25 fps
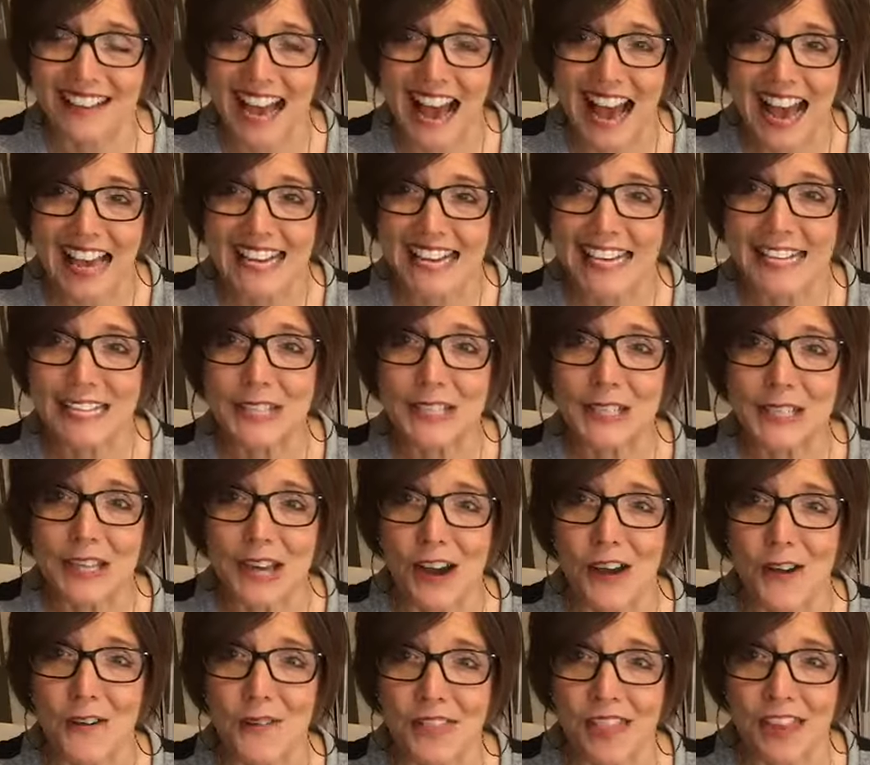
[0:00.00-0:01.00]
I didn't
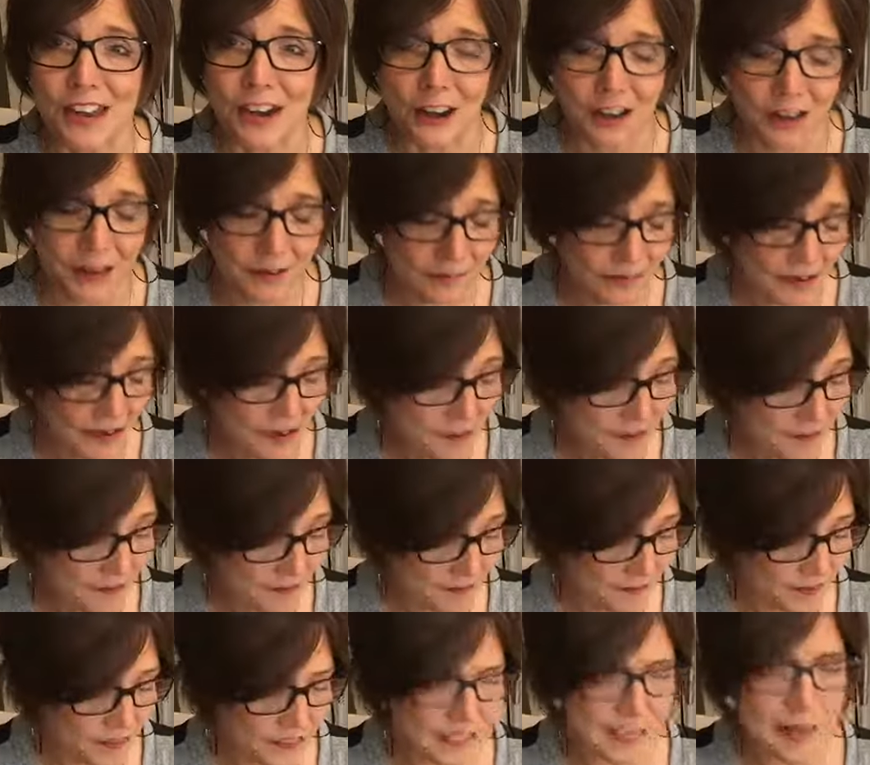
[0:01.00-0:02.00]
go there
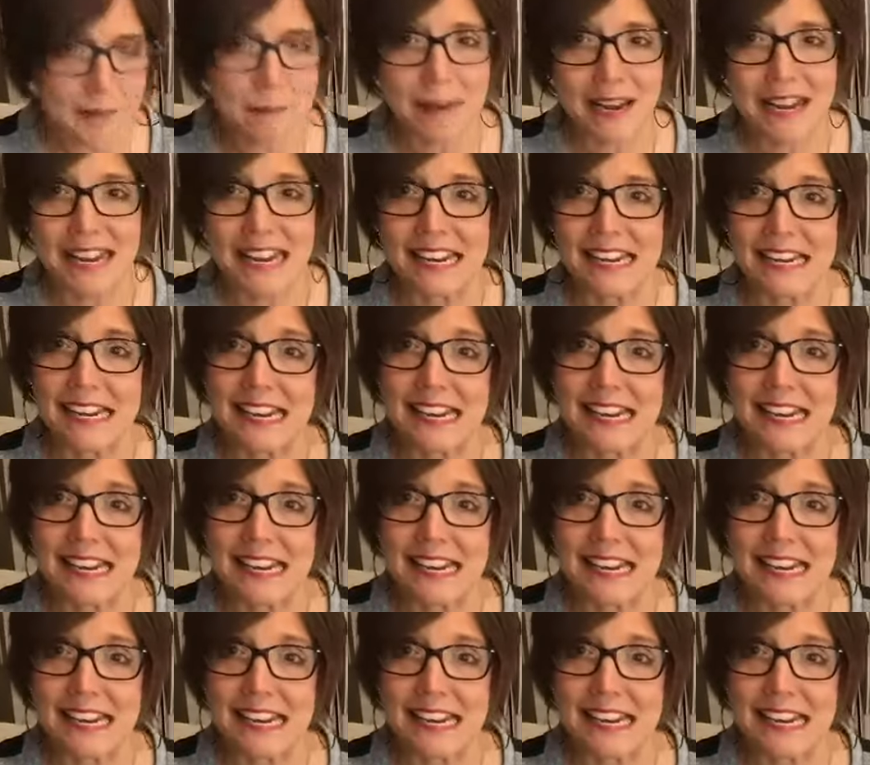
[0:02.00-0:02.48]
somebody